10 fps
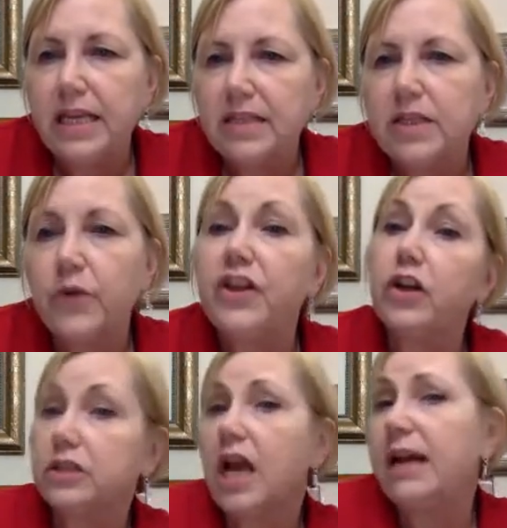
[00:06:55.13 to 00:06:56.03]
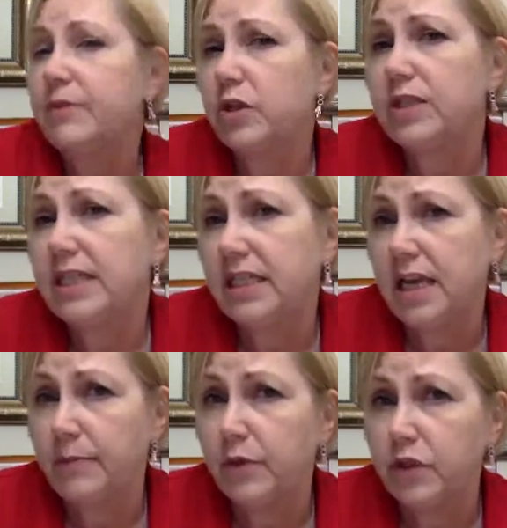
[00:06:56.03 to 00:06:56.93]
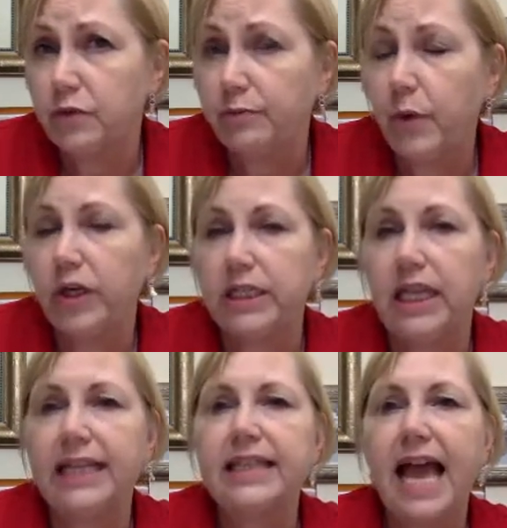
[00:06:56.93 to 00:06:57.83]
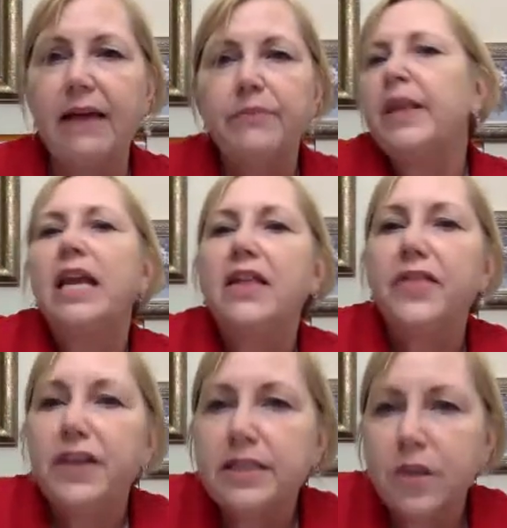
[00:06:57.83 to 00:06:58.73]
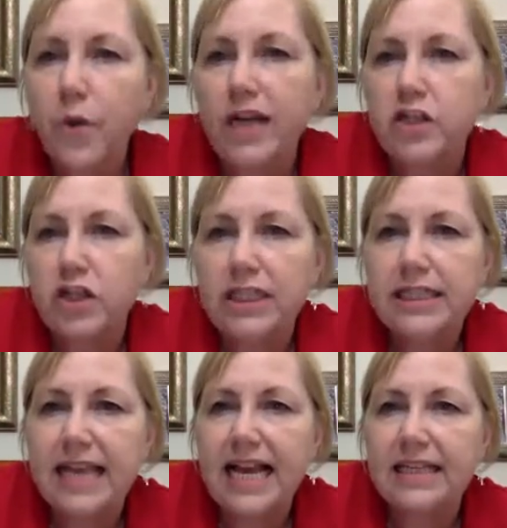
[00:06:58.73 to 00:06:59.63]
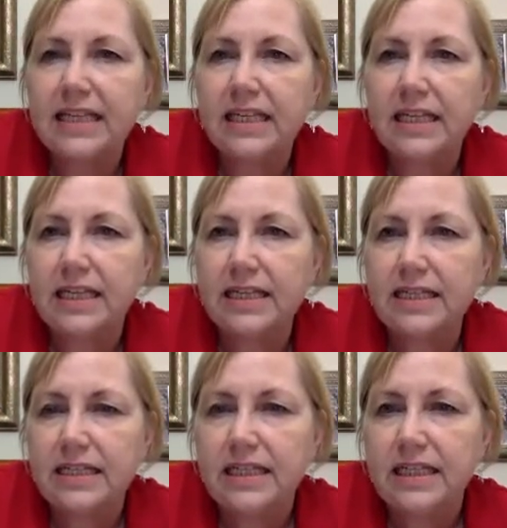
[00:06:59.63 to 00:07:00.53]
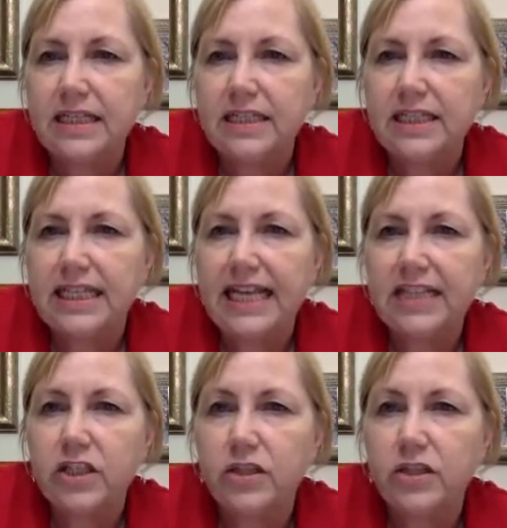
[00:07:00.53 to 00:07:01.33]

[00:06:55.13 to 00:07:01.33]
So there are times you'd see numbers reported like that. This question is asking us to get